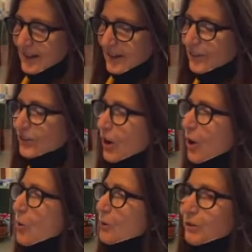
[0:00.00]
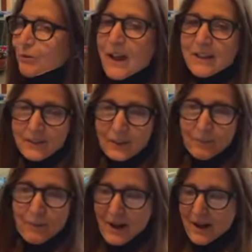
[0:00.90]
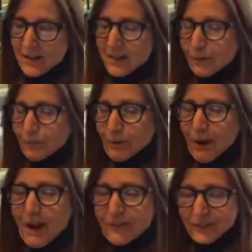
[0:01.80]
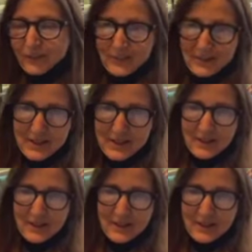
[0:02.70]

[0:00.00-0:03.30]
so threatened by this prophecy